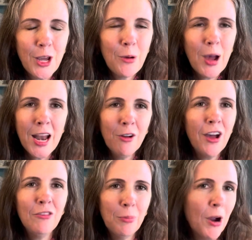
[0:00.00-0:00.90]
I don't
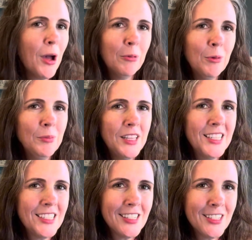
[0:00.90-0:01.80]
have a problem that
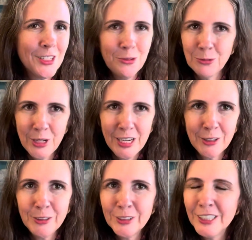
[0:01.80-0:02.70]
this isn't
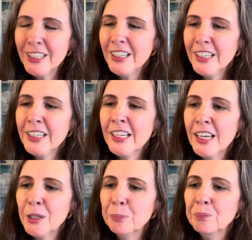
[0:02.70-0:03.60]
real.
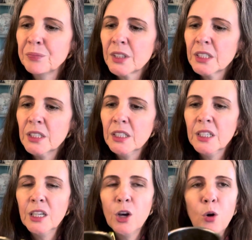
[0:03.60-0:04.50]
Um,
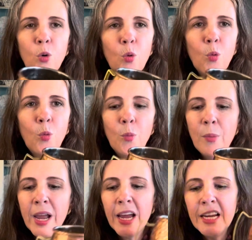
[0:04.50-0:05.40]

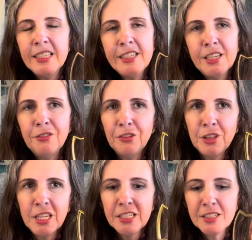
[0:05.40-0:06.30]
my idea for
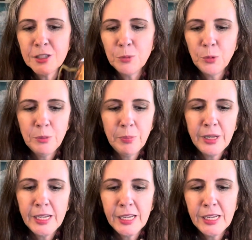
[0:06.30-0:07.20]
this would
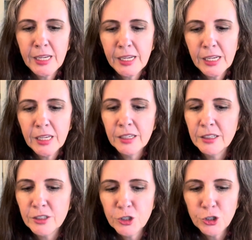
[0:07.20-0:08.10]
be
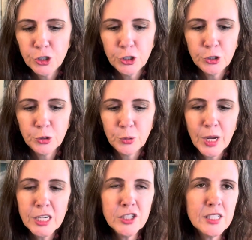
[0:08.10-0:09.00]
to,
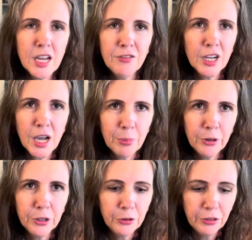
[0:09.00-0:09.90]
I just have a
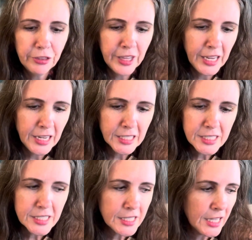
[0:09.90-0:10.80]
couple little
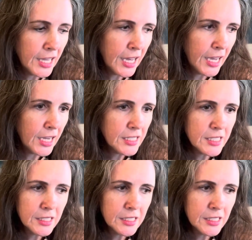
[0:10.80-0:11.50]
things that